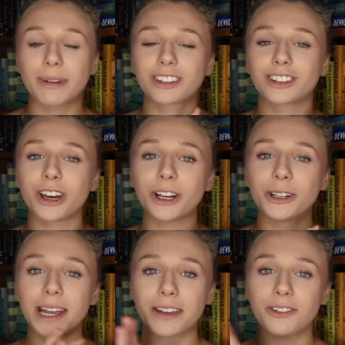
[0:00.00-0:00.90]

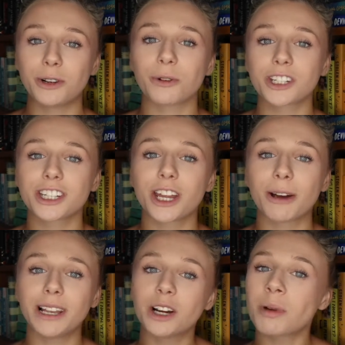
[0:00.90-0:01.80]
So if you want to
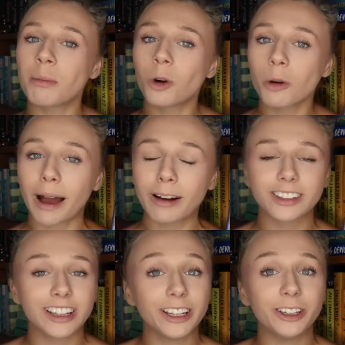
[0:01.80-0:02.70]
know a little bit more
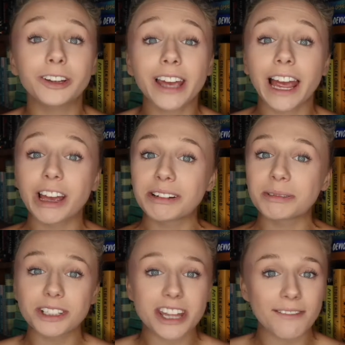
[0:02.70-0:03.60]
about it, you can go and
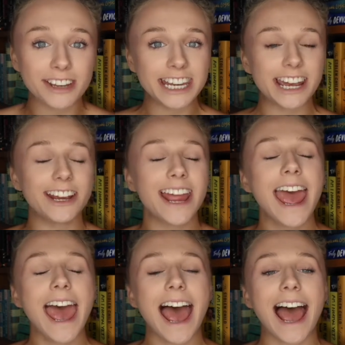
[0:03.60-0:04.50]
watch that video,
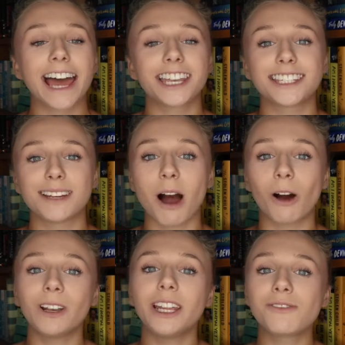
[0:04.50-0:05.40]
and
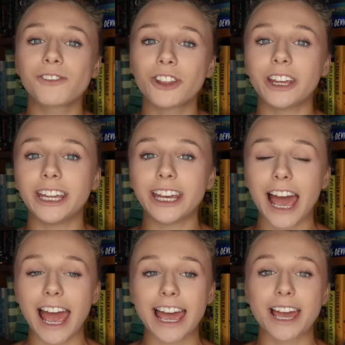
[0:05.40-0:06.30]
I'll leave the
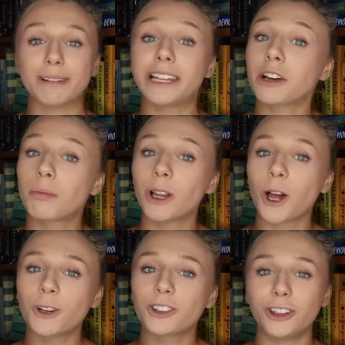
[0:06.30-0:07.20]
link
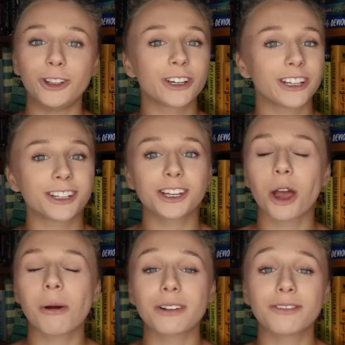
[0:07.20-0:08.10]
below so you can
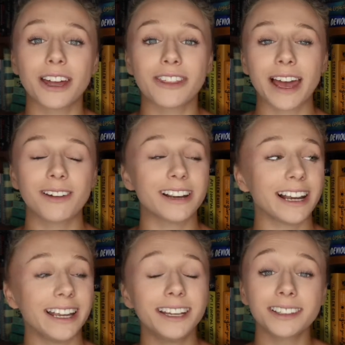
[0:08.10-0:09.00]
go and find that
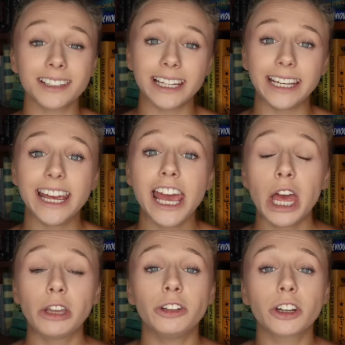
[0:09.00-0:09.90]
really easily.
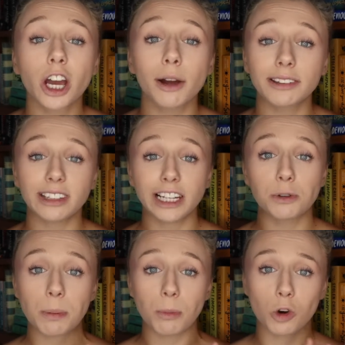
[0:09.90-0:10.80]
So you can go and see a
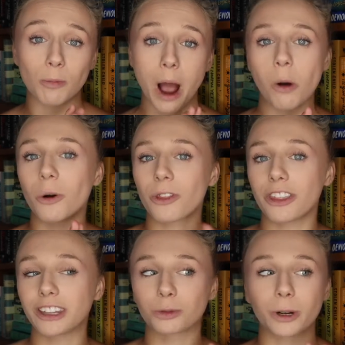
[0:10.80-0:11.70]
little bit more about what
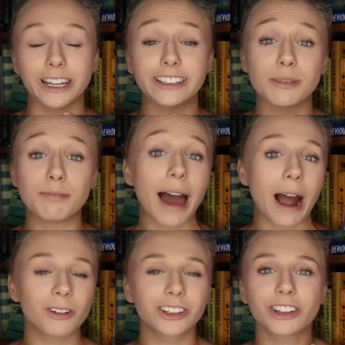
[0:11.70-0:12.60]
this one is
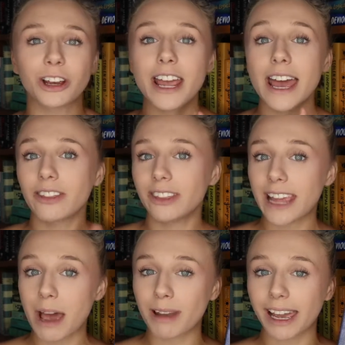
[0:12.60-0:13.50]
about. So
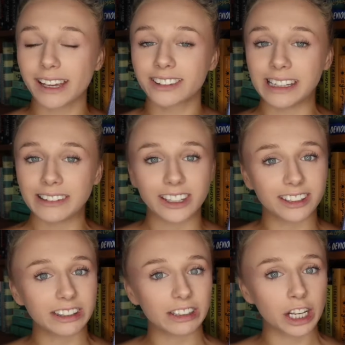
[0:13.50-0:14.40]
yeah, like I said,
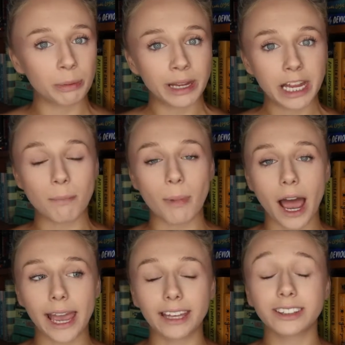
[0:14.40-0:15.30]
this is going to be
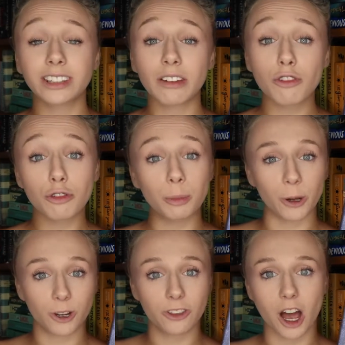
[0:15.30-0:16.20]
my 7th
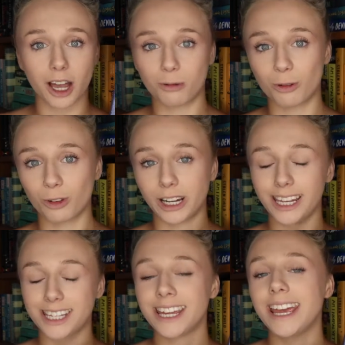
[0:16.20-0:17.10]
book that I will
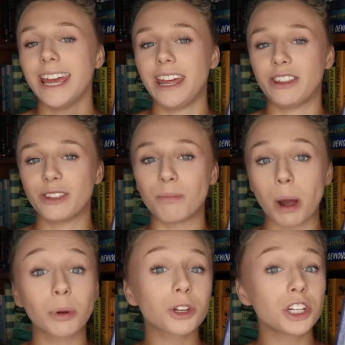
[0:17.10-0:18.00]
read in
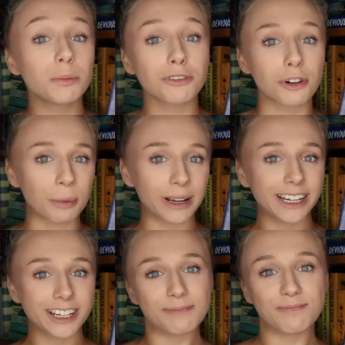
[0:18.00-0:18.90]
my Booktubeathon
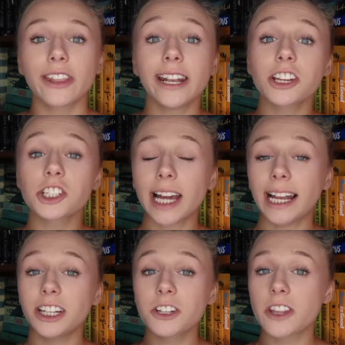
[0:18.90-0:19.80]
week. The next
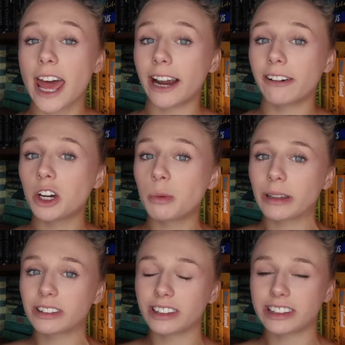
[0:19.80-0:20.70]
challenge that Ariel
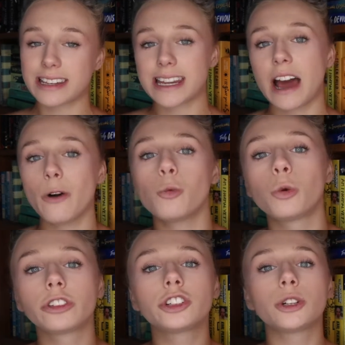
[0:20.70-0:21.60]
Bissett set out
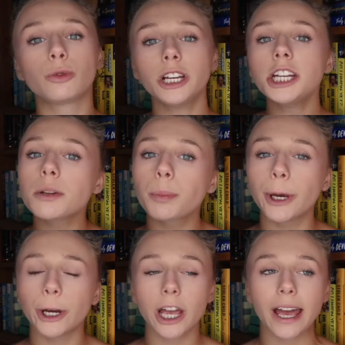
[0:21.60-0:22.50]
was to read a
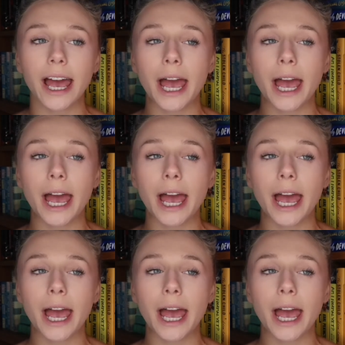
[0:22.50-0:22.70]
book